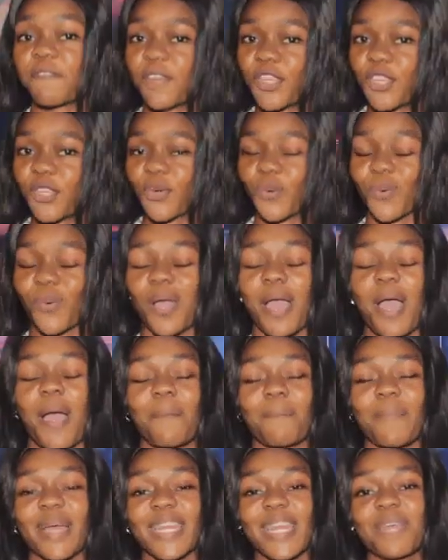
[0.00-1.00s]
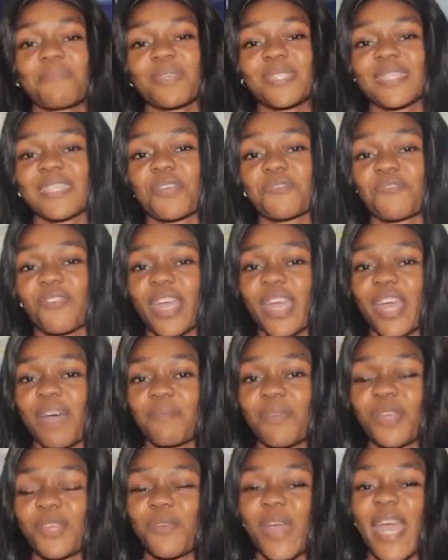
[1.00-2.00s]
a video. My name is Sandra
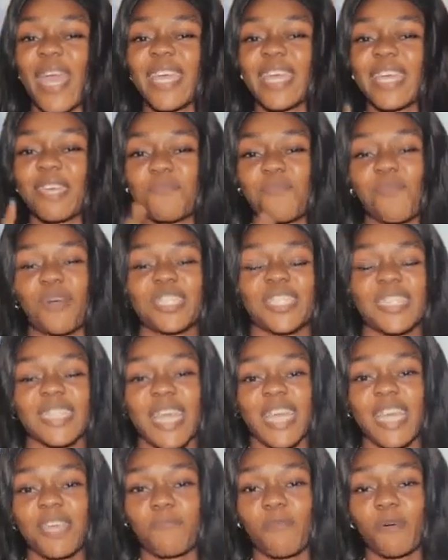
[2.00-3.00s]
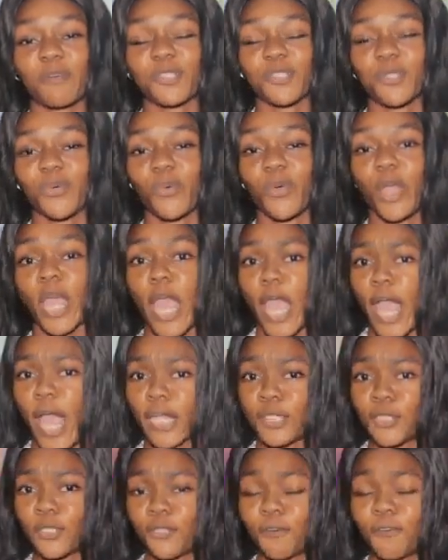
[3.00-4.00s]
Yaminu, and keep watching the eBook Show.
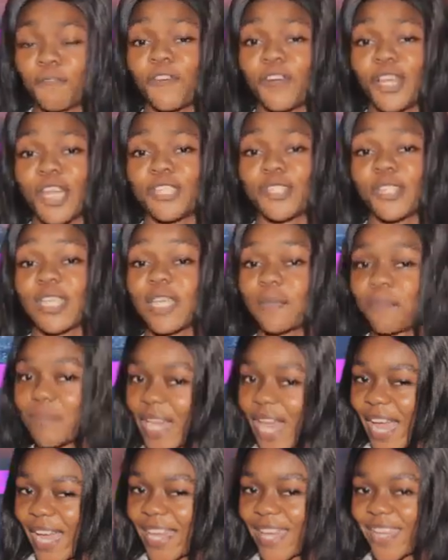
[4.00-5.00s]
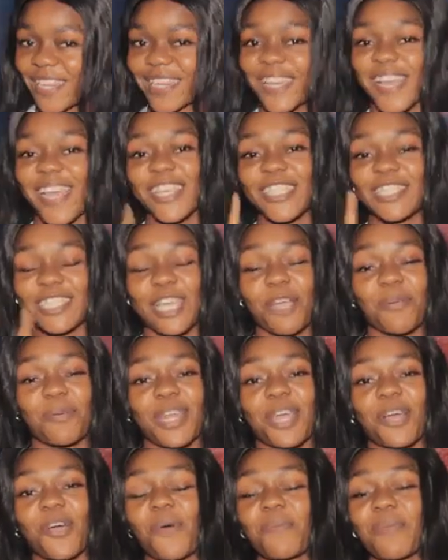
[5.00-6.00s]
And don't forget to keep liking,
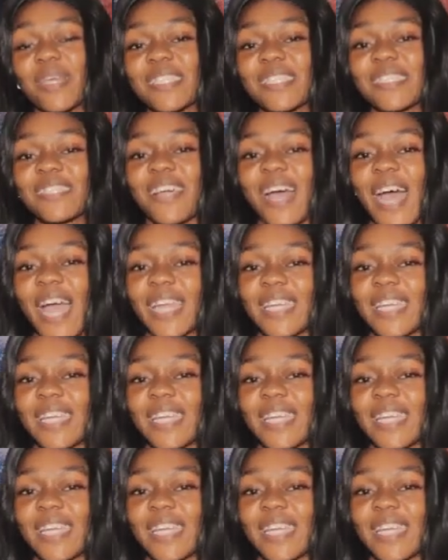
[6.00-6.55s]
sharing, and commenting your